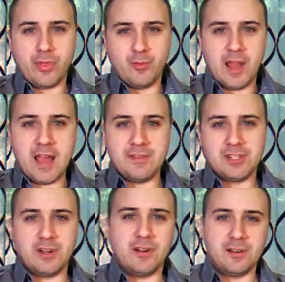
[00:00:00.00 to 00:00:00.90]
through
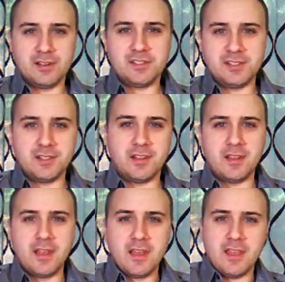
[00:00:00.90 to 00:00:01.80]
avatars.
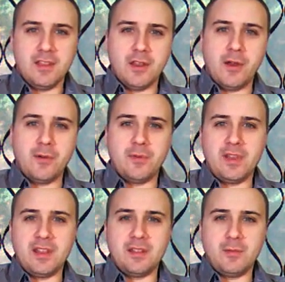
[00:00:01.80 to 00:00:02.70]

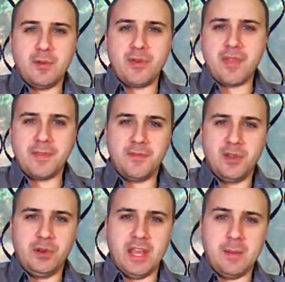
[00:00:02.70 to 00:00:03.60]
We thought that the
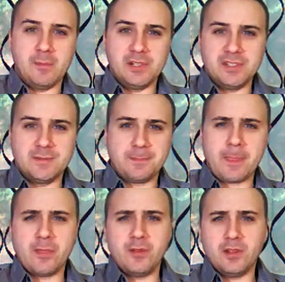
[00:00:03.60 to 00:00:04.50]
video game was
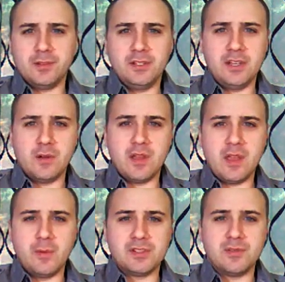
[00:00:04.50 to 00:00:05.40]

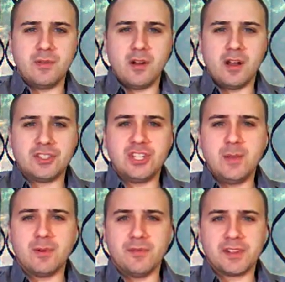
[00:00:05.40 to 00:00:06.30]
it was a
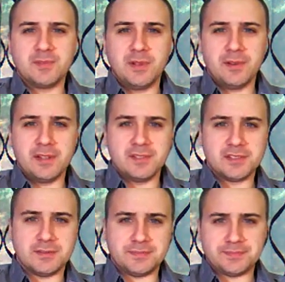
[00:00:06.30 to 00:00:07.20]
cheaper of an
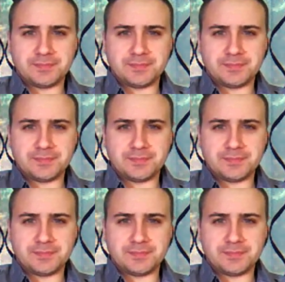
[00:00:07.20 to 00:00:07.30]
experience.